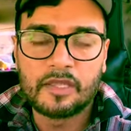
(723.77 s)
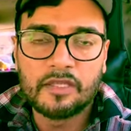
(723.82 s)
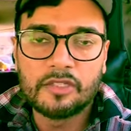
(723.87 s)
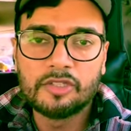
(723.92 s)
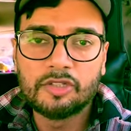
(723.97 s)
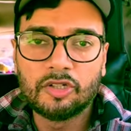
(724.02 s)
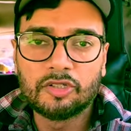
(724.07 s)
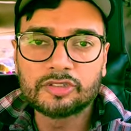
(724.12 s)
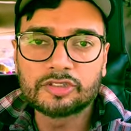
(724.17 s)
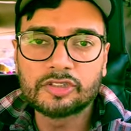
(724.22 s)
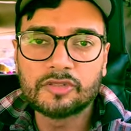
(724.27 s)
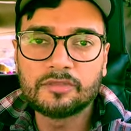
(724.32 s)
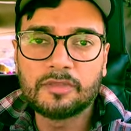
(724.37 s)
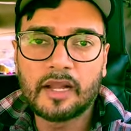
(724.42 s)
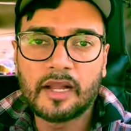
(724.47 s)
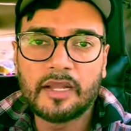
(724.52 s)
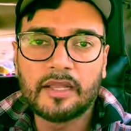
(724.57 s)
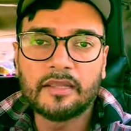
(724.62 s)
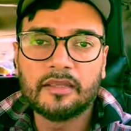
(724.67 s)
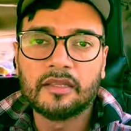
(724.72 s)
you also
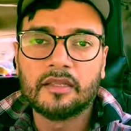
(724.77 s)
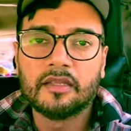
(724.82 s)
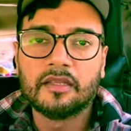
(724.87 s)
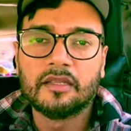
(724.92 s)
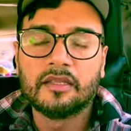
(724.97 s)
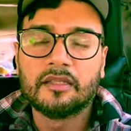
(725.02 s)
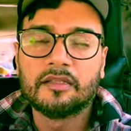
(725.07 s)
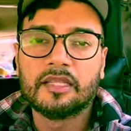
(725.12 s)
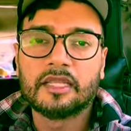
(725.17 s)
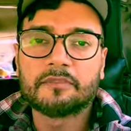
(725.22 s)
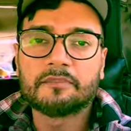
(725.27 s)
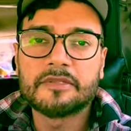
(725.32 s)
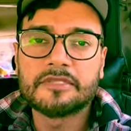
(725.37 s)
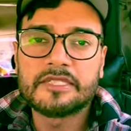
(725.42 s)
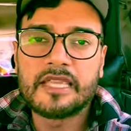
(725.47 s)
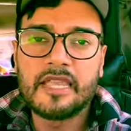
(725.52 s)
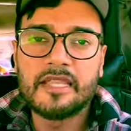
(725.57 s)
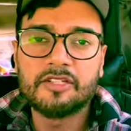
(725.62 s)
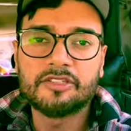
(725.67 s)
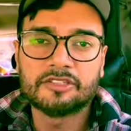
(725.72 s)
buy like
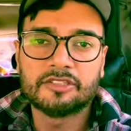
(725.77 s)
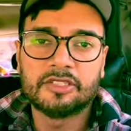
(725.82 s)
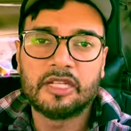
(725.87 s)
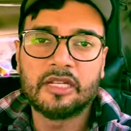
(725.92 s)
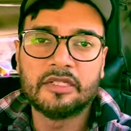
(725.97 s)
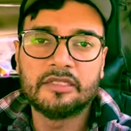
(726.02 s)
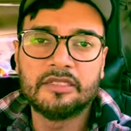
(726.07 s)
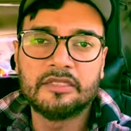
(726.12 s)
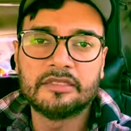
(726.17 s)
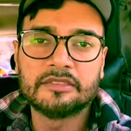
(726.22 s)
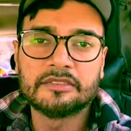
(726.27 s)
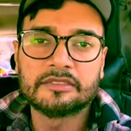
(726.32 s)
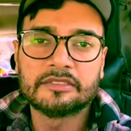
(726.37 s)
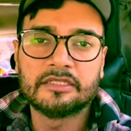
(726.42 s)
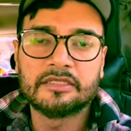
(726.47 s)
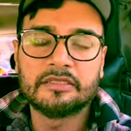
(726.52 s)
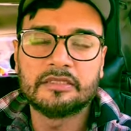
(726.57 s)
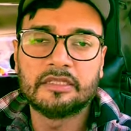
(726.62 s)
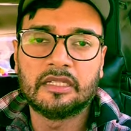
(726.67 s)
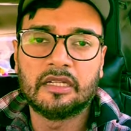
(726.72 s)
potatoes and onions
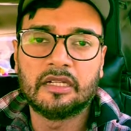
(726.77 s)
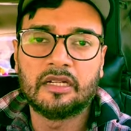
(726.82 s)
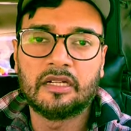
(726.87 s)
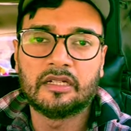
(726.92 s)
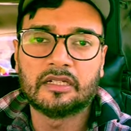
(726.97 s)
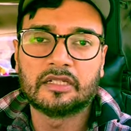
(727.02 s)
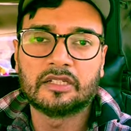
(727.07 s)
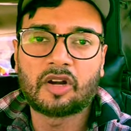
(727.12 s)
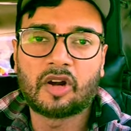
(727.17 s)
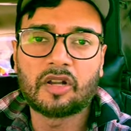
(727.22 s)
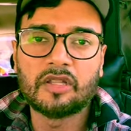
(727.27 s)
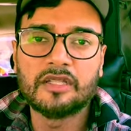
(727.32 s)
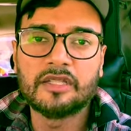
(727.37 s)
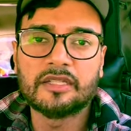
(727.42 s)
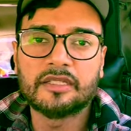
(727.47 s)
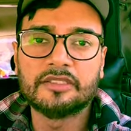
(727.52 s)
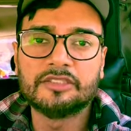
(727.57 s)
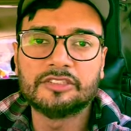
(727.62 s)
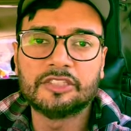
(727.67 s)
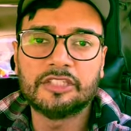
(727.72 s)
and
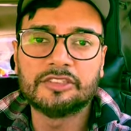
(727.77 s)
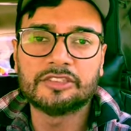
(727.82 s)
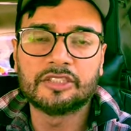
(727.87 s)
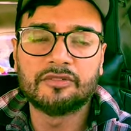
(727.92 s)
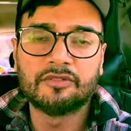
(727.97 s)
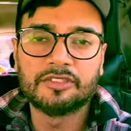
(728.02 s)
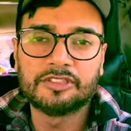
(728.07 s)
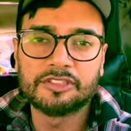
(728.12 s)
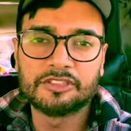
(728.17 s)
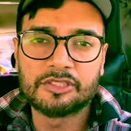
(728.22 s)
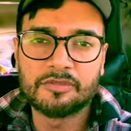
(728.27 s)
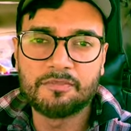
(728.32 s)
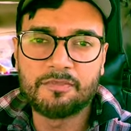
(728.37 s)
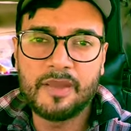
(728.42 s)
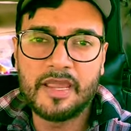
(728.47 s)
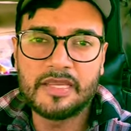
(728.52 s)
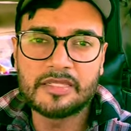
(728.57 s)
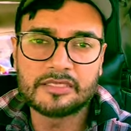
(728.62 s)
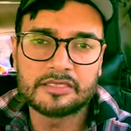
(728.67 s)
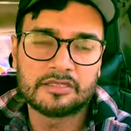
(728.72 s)
garlic and ginger, which is the
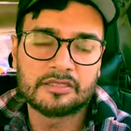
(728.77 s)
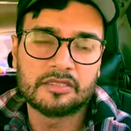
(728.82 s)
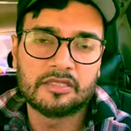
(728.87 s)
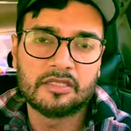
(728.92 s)
base